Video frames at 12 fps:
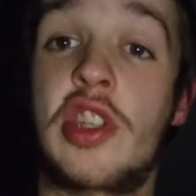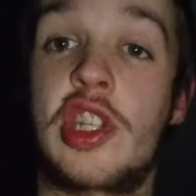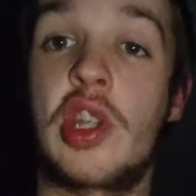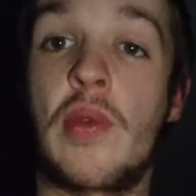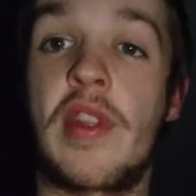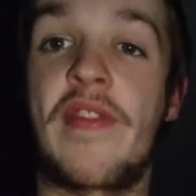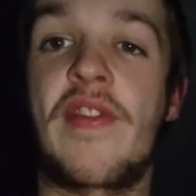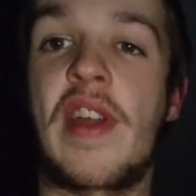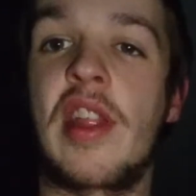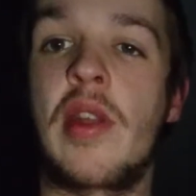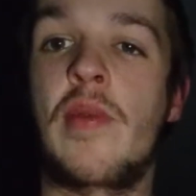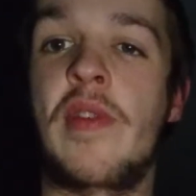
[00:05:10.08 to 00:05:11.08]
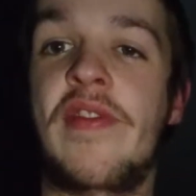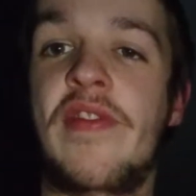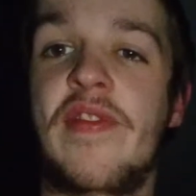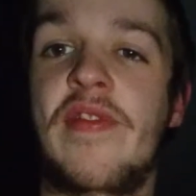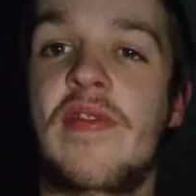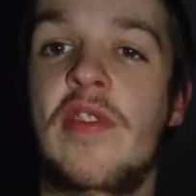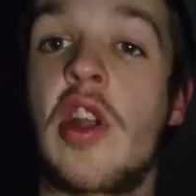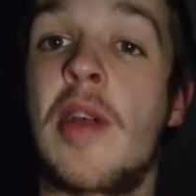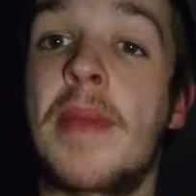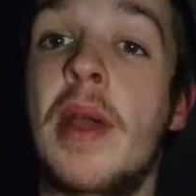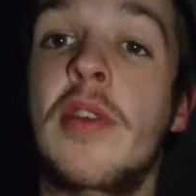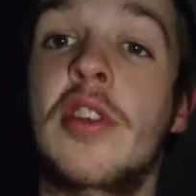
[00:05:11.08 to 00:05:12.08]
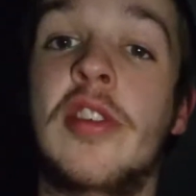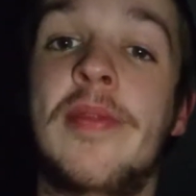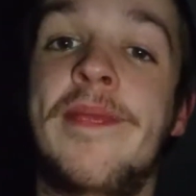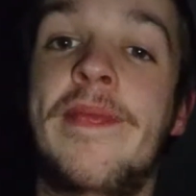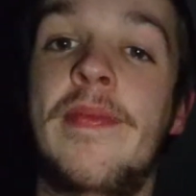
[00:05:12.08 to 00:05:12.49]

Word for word: to do with the fact that we've got a power cut.